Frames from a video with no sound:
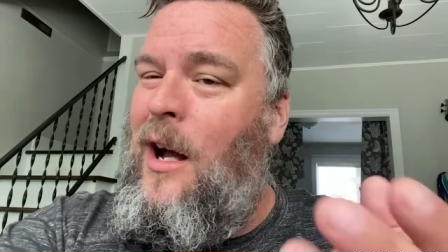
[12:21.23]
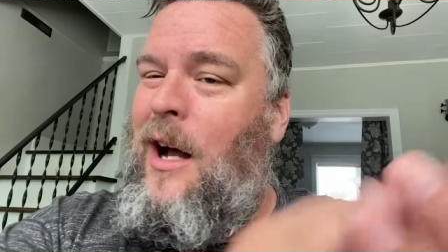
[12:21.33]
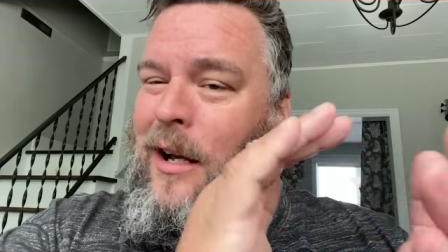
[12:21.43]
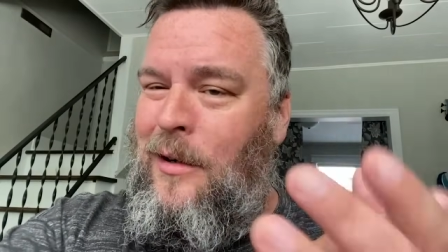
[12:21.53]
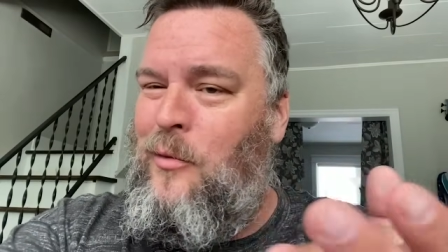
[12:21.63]

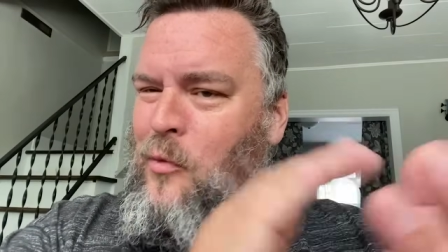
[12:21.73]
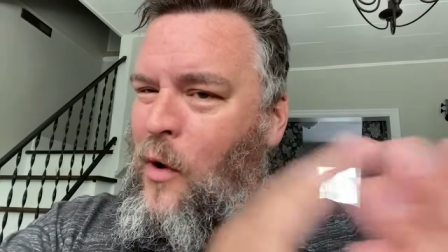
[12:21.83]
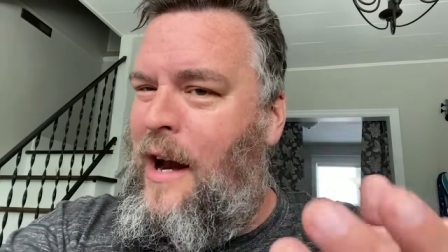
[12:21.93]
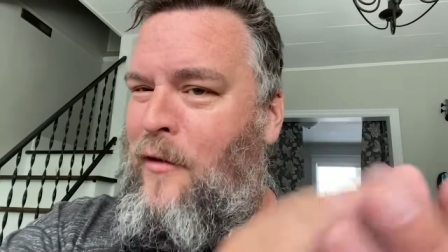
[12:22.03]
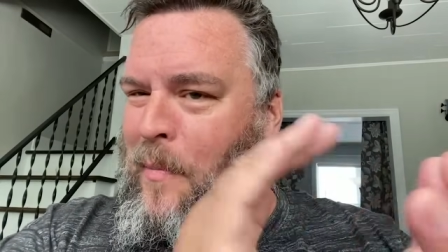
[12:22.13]
on
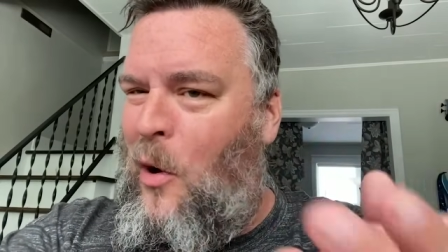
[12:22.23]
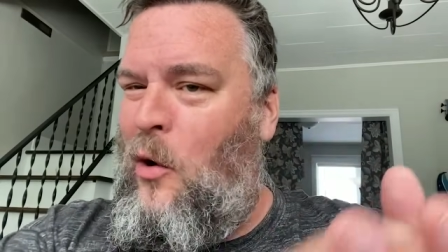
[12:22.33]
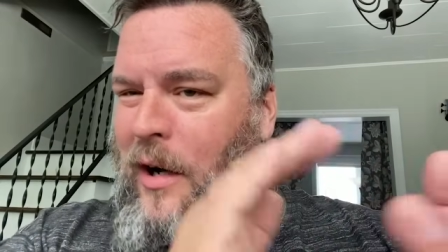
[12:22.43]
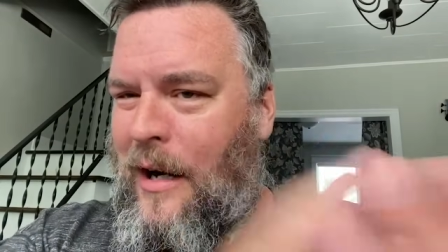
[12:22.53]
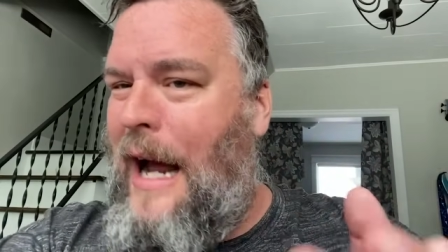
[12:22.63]

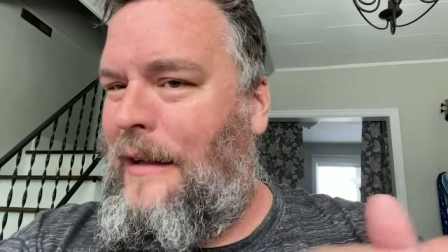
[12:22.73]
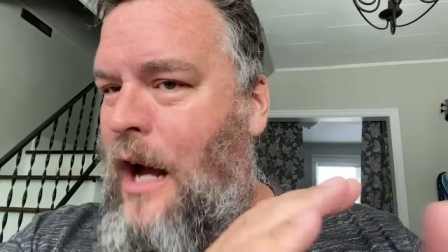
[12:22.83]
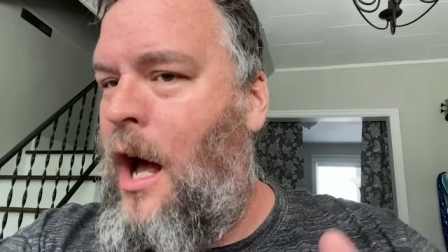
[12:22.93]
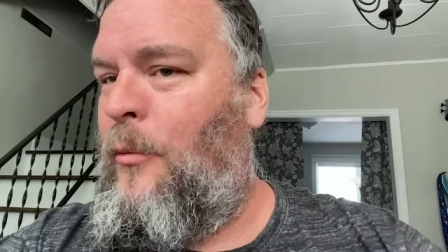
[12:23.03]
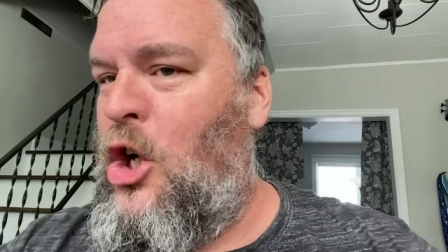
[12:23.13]
whateverbroker.com.